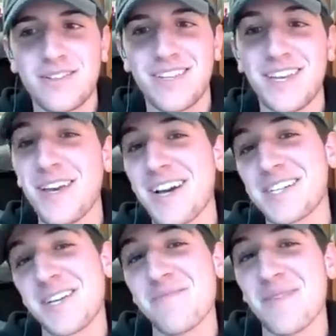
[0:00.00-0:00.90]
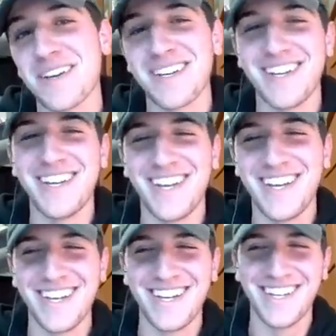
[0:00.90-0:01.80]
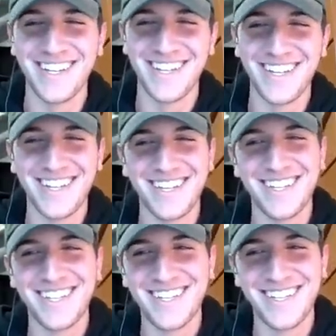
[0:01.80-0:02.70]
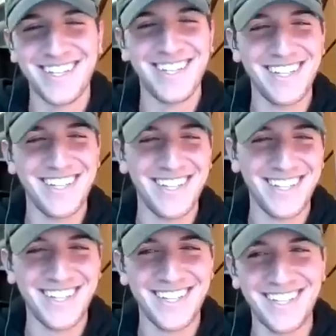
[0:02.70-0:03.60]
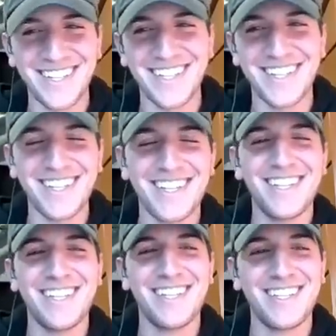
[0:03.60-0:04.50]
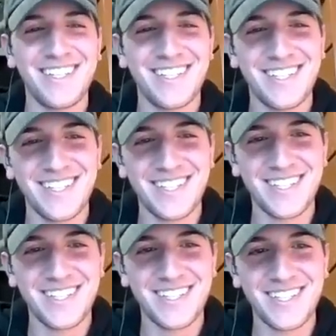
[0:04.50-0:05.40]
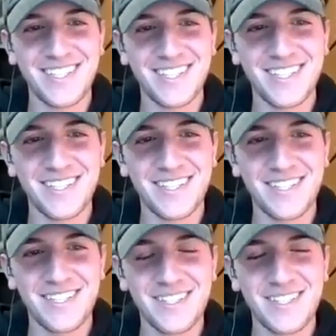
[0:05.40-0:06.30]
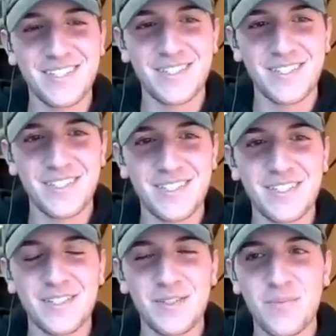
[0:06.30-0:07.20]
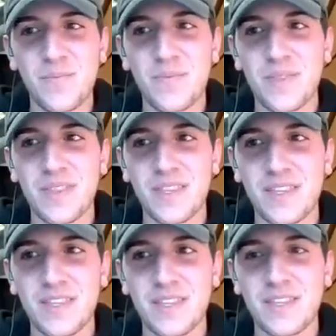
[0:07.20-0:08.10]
No words are spoken by the person on screen.